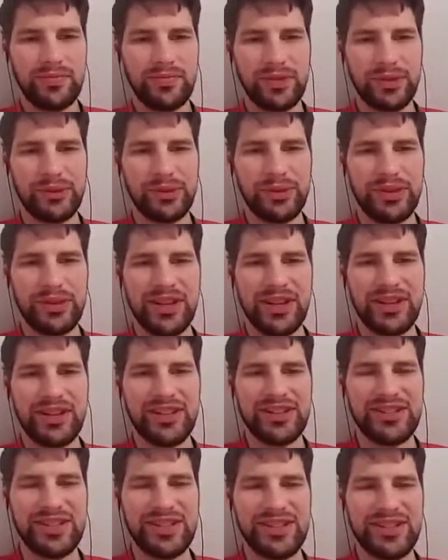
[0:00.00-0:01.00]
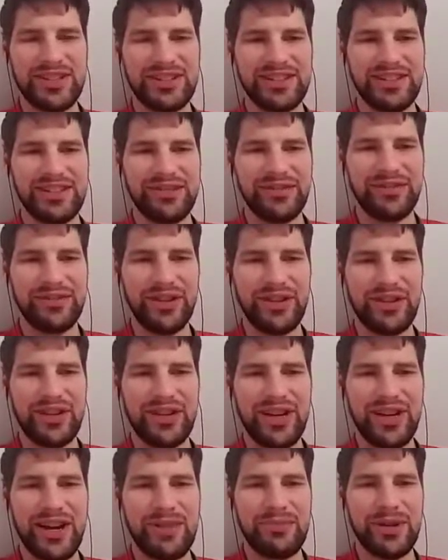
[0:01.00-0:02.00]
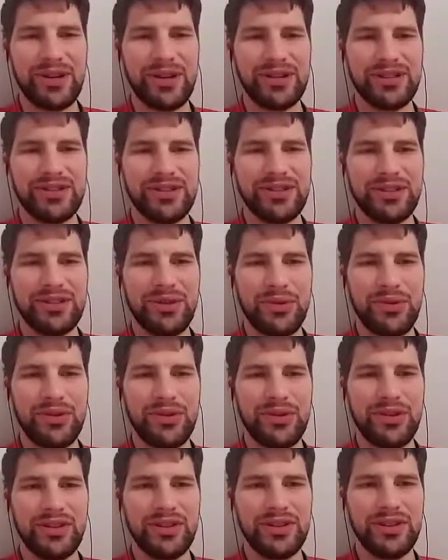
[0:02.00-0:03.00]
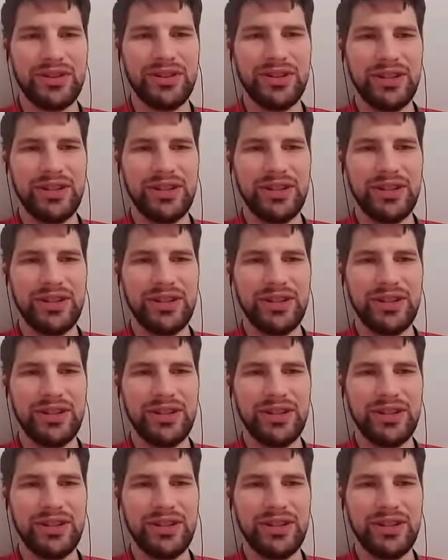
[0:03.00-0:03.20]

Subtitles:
But yeah, he's got a very compact core there.